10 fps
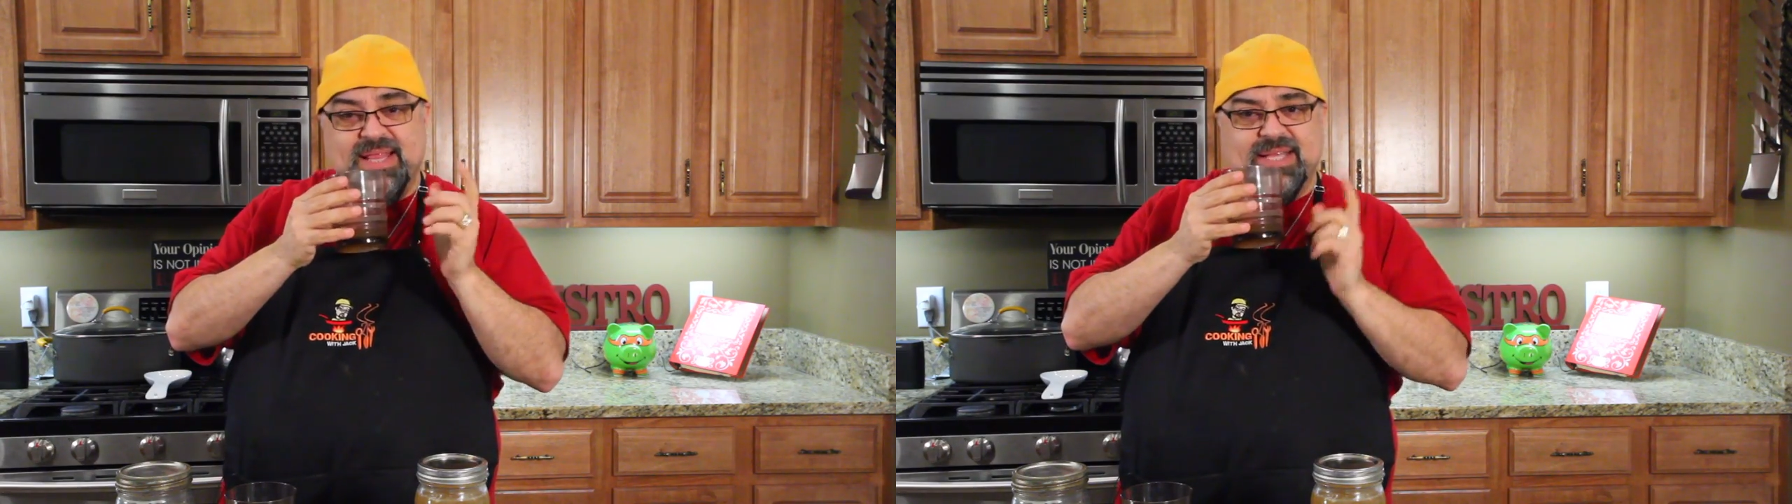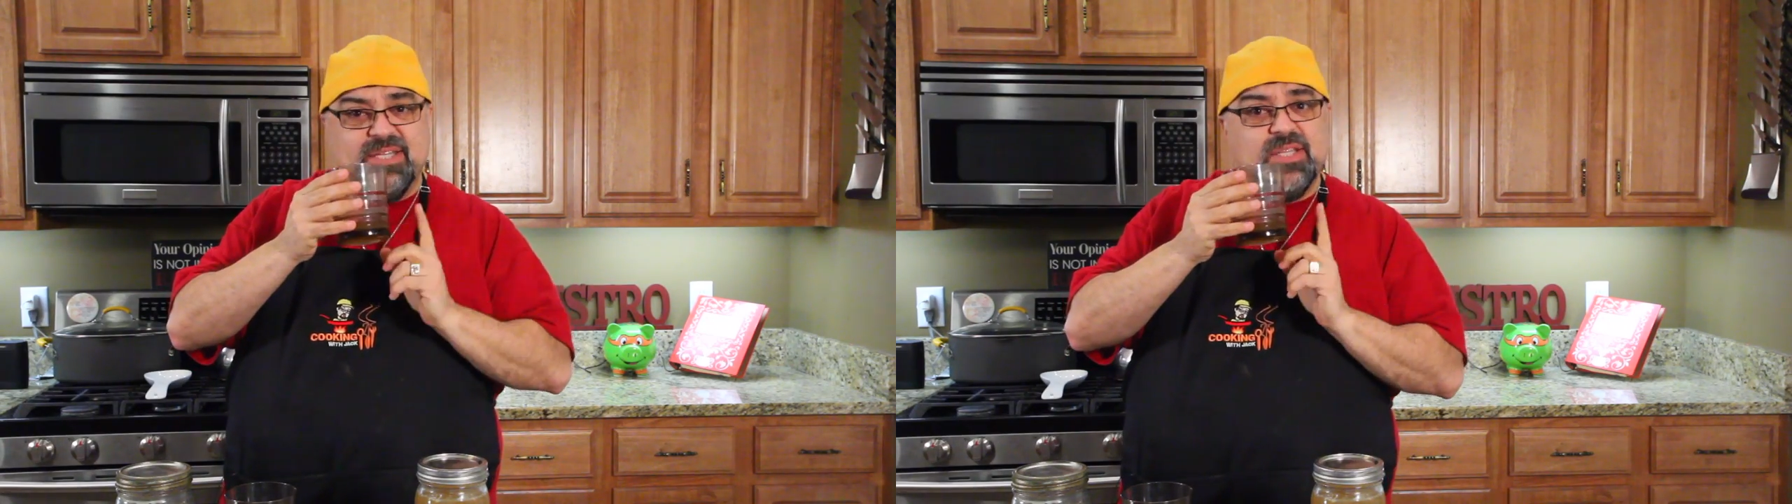
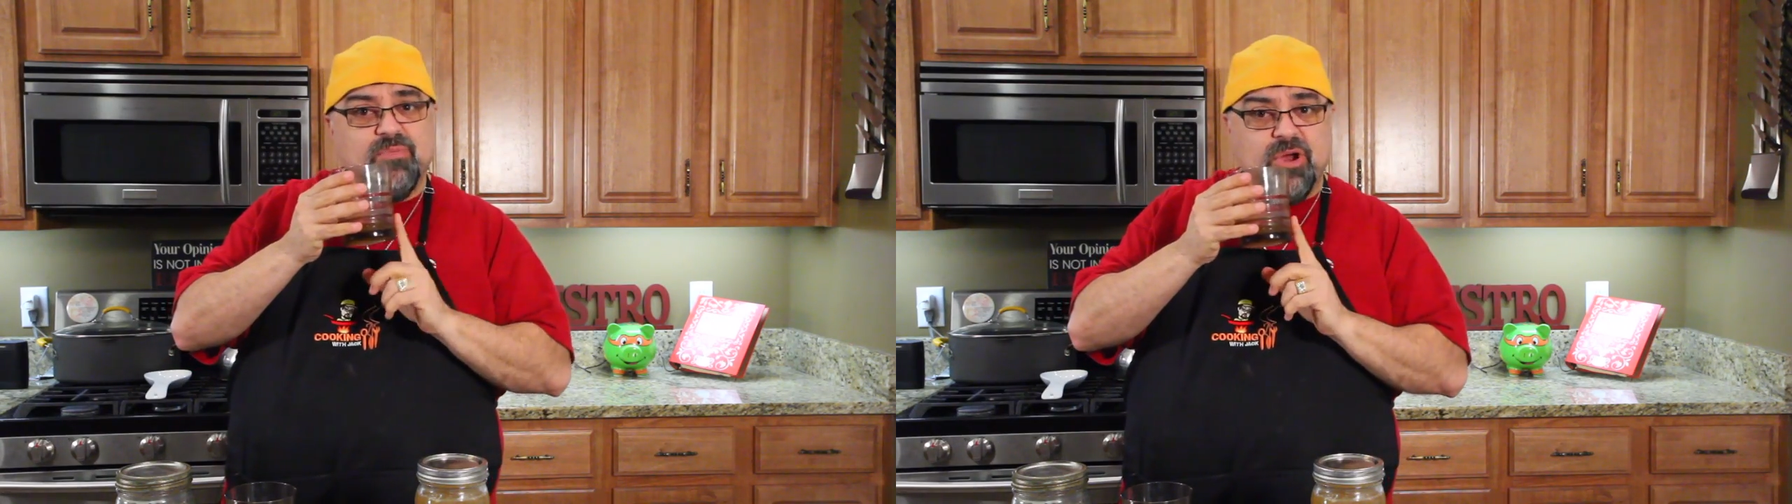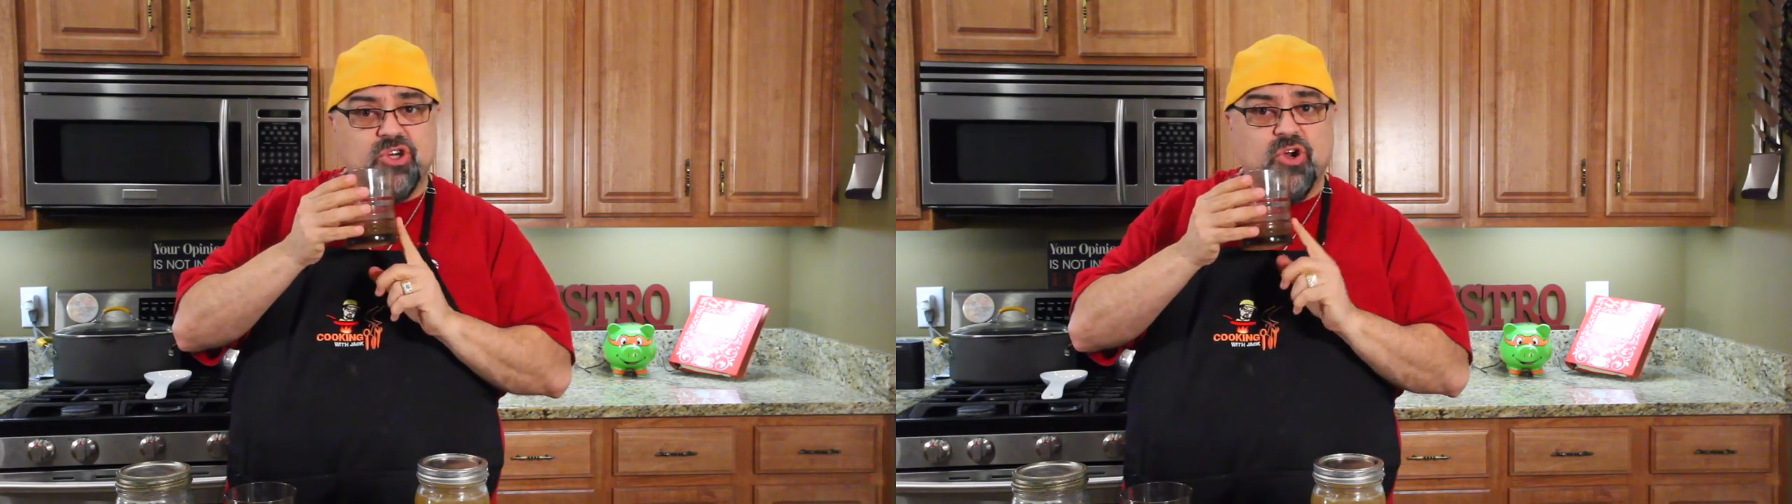This is the
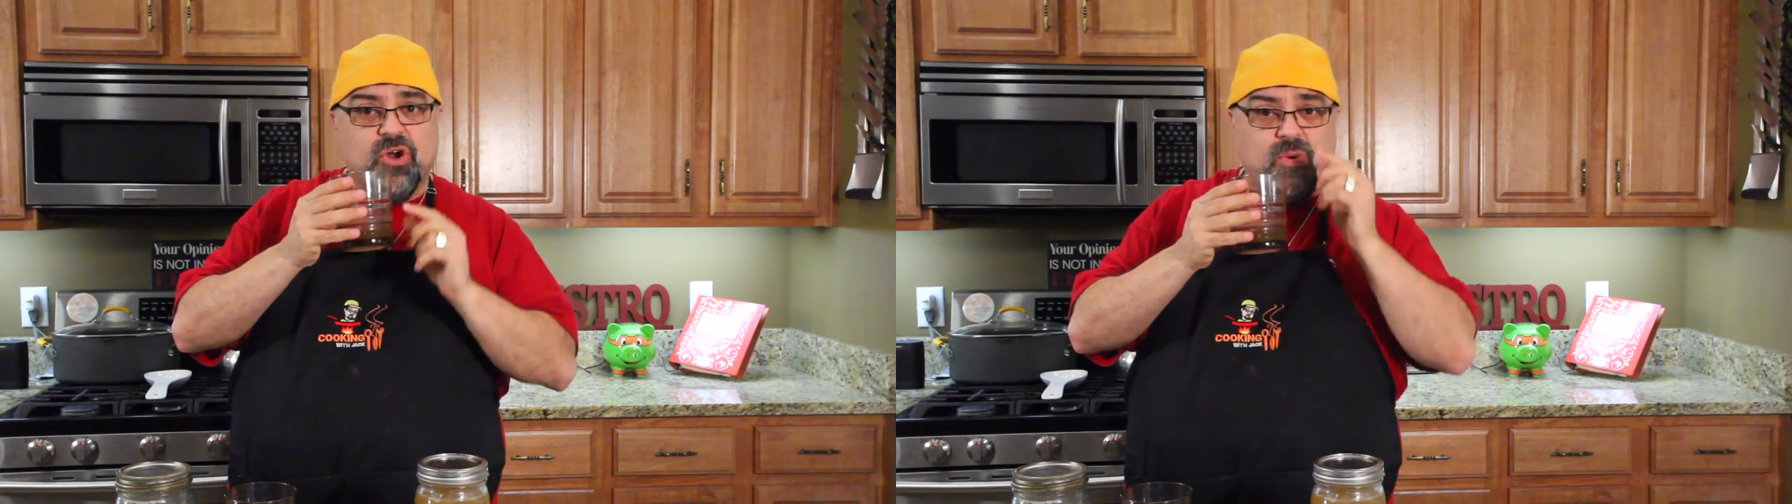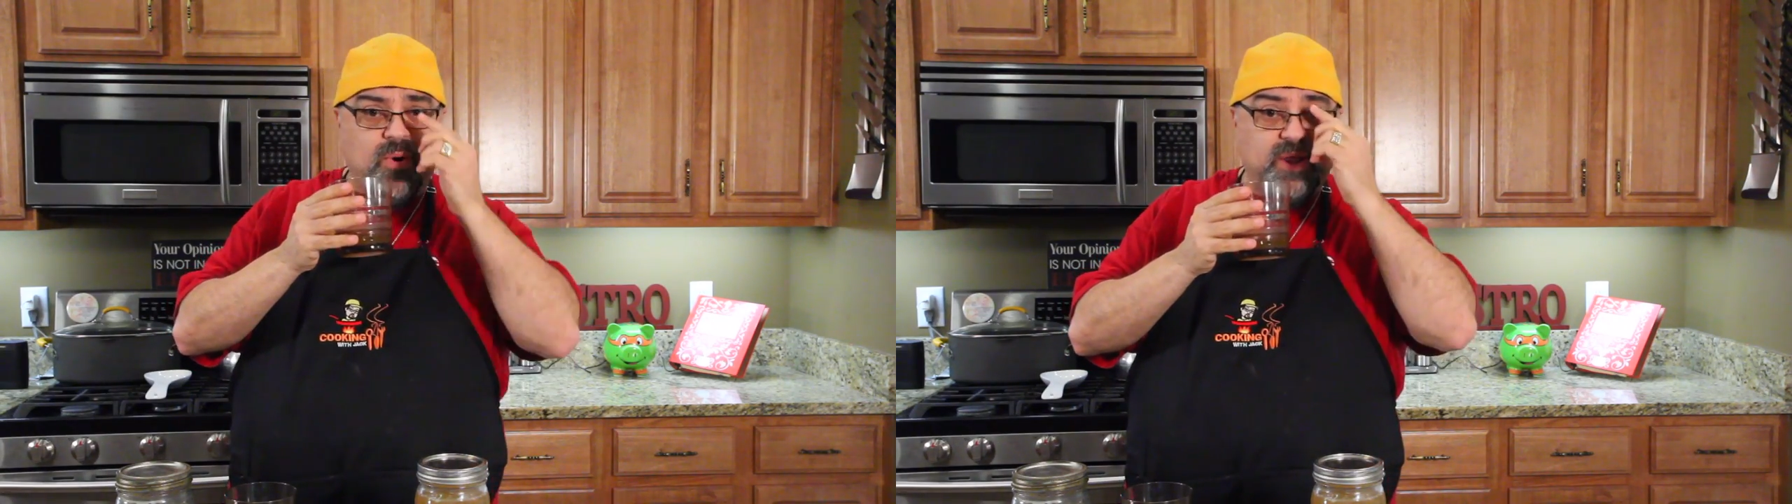pressure
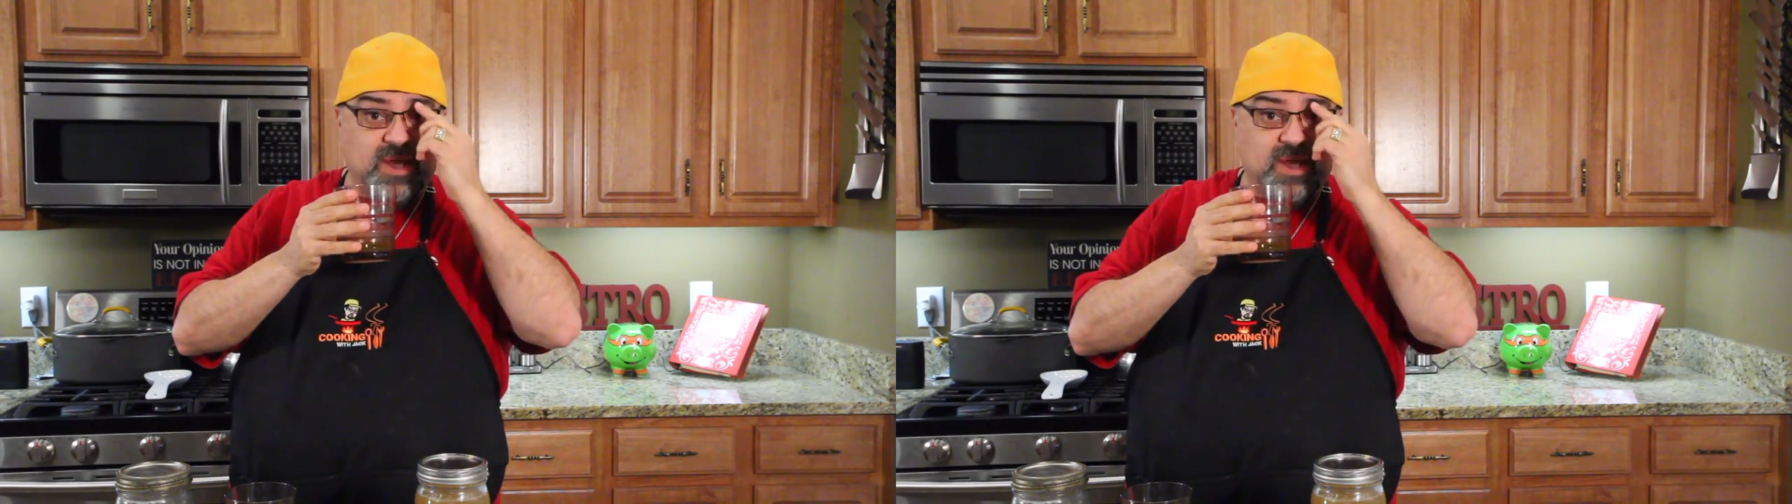cooker one,